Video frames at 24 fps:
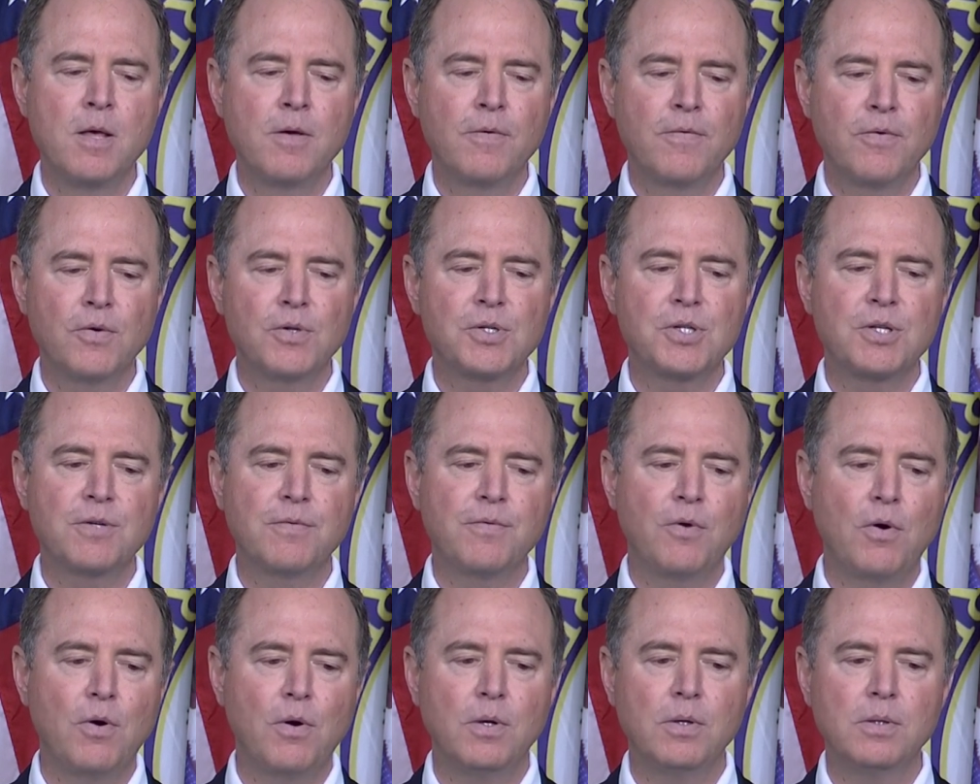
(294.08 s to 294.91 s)
First of
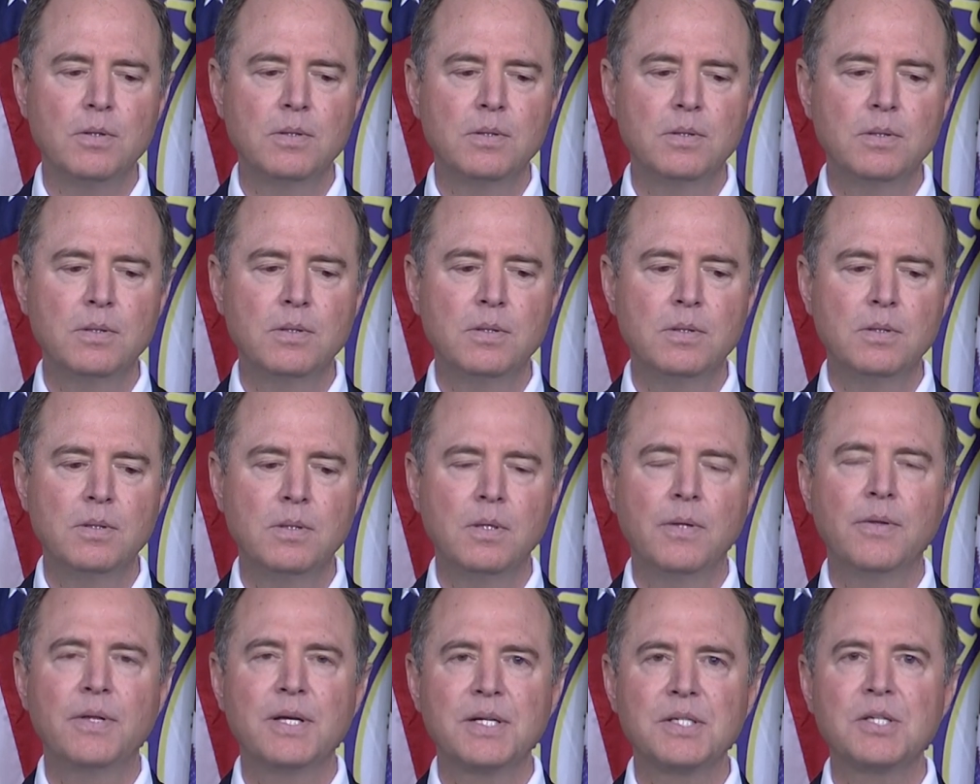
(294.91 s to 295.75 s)
all,
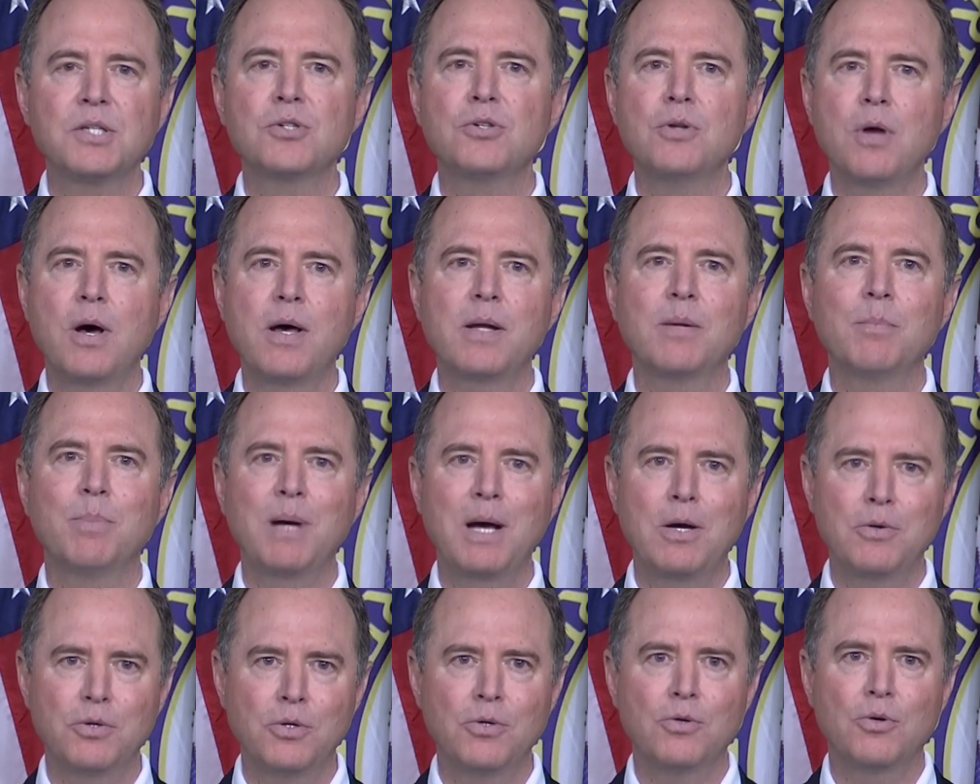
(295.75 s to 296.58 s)
this is not
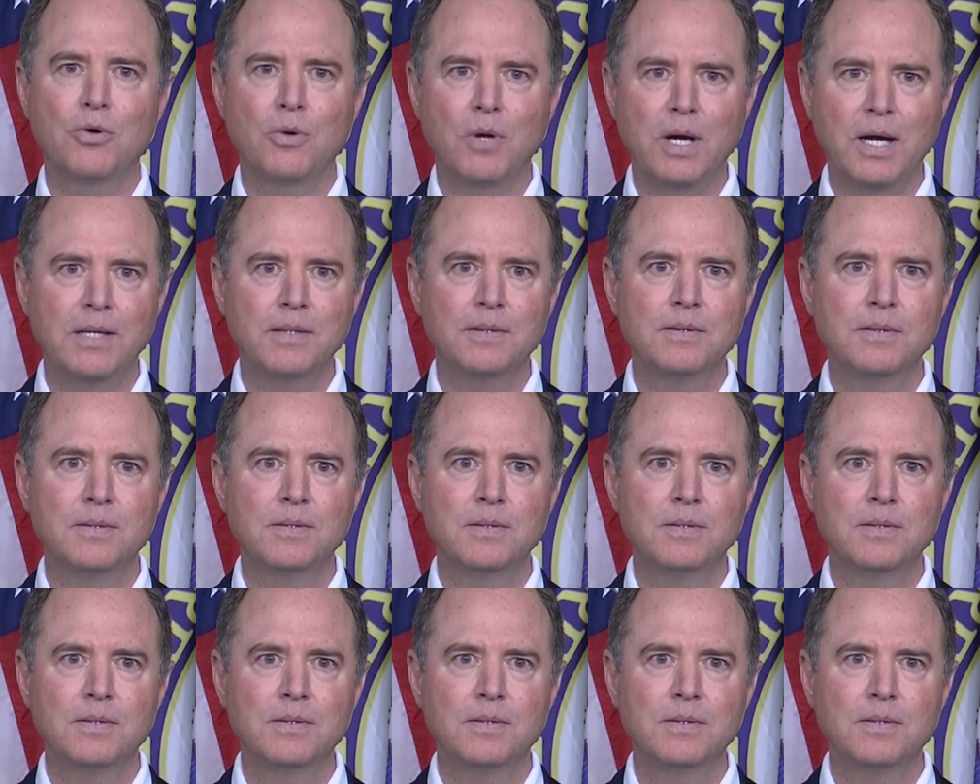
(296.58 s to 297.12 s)
about Ukraine.